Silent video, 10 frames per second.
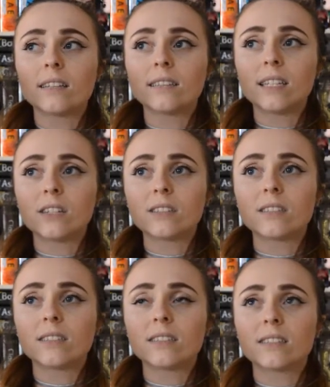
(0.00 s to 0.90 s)

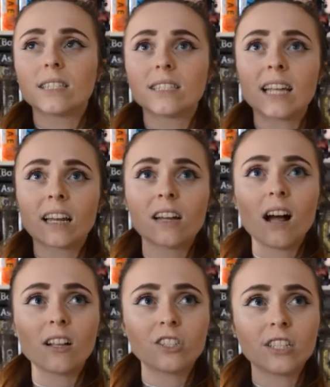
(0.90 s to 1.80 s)
there's this
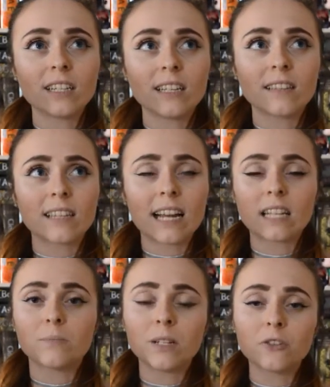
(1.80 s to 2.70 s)
technology that
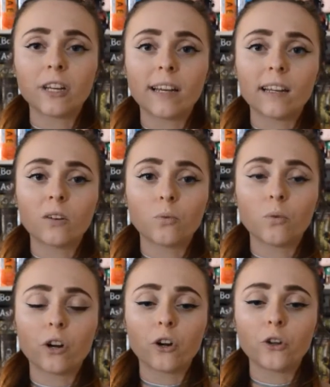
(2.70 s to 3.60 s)
has been
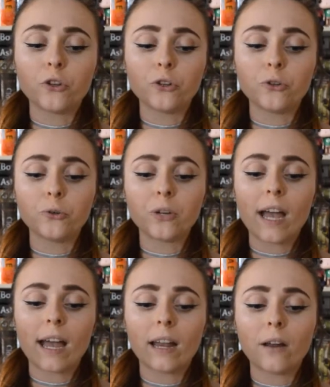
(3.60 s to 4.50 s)
created where you
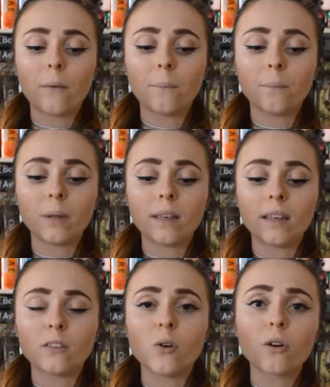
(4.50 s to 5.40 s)
can
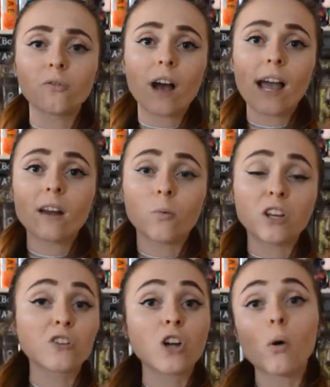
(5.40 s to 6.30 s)
be notified
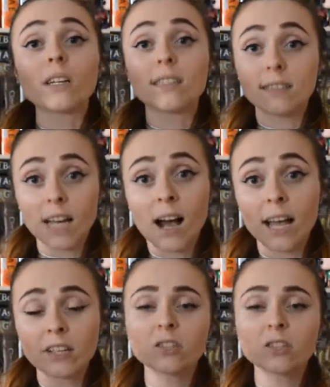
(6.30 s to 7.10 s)
when you're going to die.